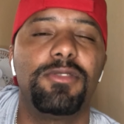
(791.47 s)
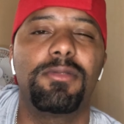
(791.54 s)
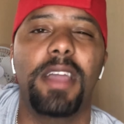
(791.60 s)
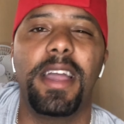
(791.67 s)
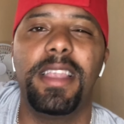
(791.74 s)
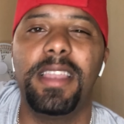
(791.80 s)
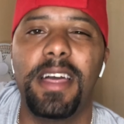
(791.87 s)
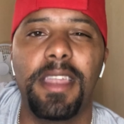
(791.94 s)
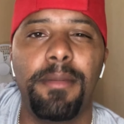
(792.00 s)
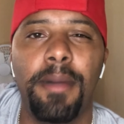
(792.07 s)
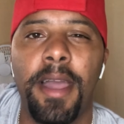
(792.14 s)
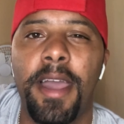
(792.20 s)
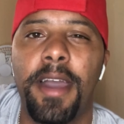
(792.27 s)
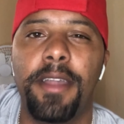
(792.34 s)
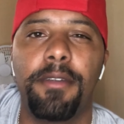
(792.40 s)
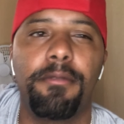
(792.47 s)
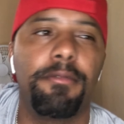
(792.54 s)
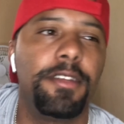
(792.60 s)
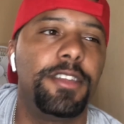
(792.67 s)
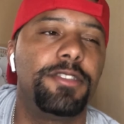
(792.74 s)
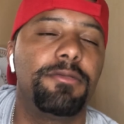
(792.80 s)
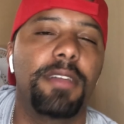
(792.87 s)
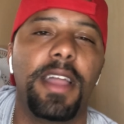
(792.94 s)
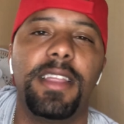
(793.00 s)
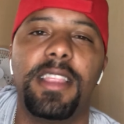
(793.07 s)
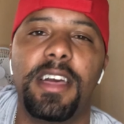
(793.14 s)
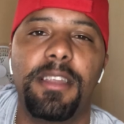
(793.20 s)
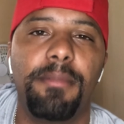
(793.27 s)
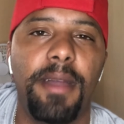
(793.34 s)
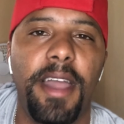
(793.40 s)
You can't let him have the reach. You can't
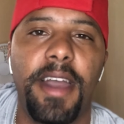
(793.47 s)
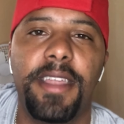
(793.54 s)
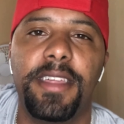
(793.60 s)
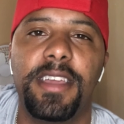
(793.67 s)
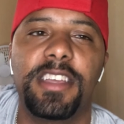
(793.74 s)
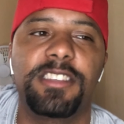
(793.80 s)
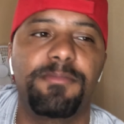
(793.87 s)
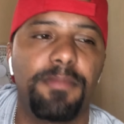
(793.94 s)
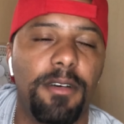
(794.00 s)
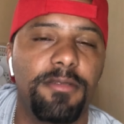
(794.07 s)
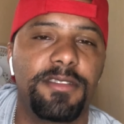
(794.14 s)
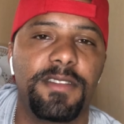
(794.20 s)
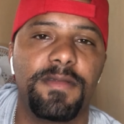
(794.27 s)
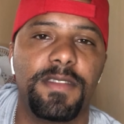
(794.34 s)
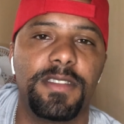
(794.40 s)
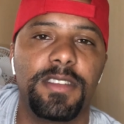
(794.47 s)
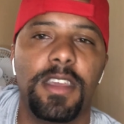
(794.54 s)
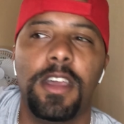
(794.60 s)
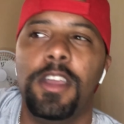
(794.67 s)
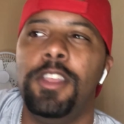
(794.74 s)
let him have the explosiveness.